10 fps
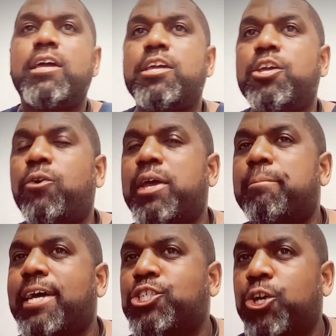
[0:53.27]
You know, in
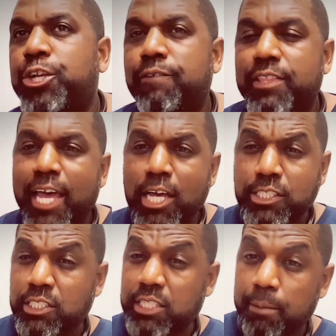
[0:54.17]
my journey of a
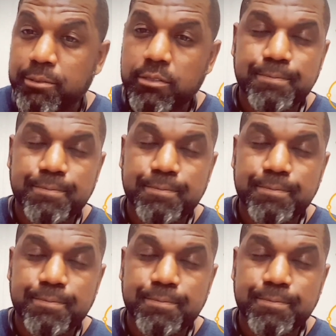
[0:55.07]
thousand steps,